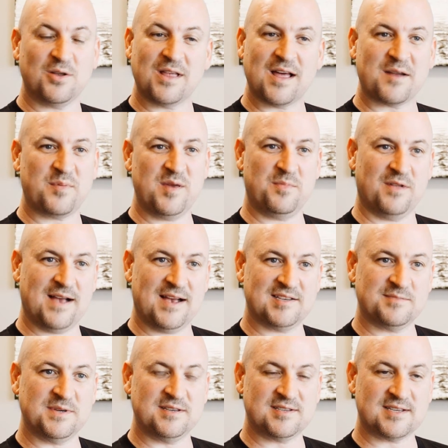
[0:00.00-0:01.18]
So a lot of people
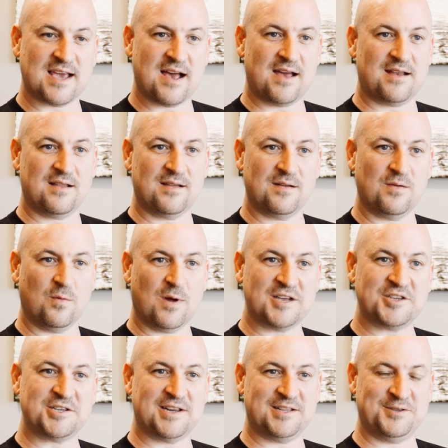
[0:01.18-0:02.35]
ask me, Scott, why
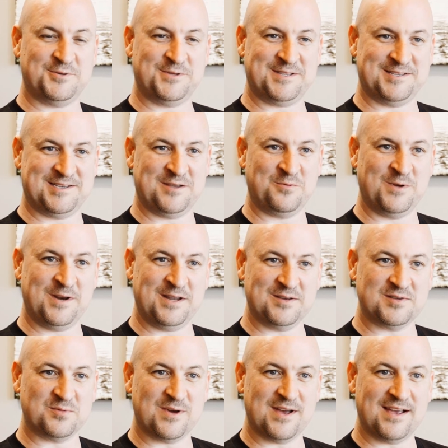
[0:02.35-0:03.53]
should I do it the Zen
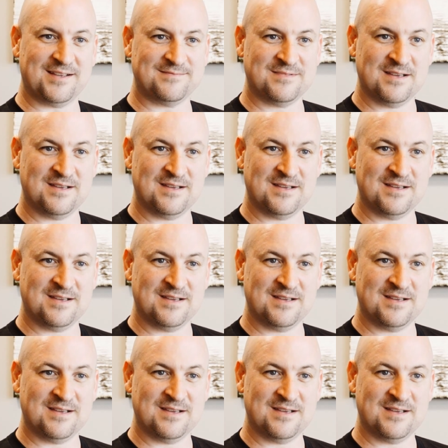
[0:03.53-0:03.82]
Windows way?